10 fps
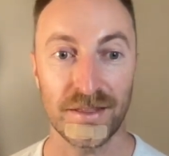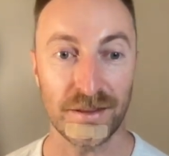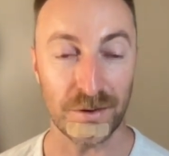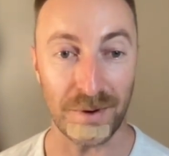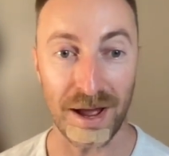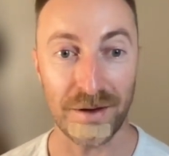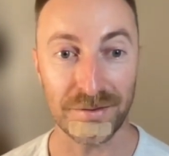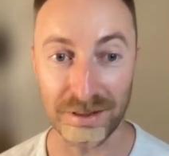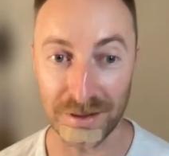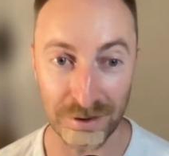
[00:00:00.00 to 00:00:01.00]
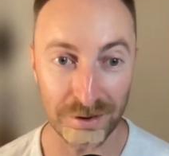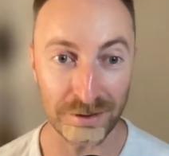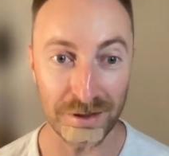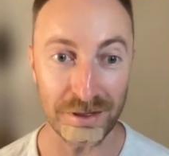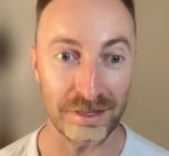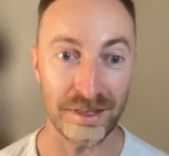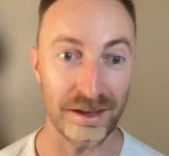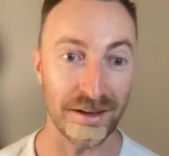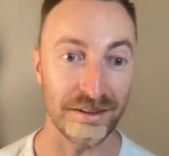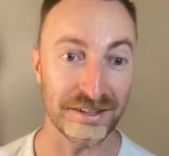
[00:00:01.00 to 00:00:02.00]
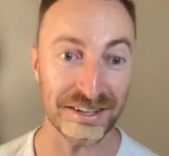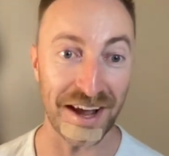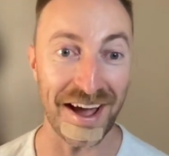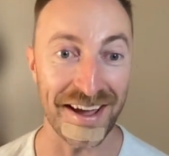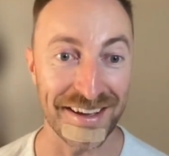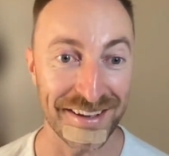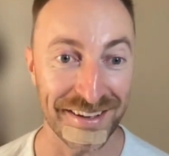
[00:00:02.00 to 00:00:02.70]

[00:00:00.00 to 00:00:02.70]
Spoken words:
the ground and the sky,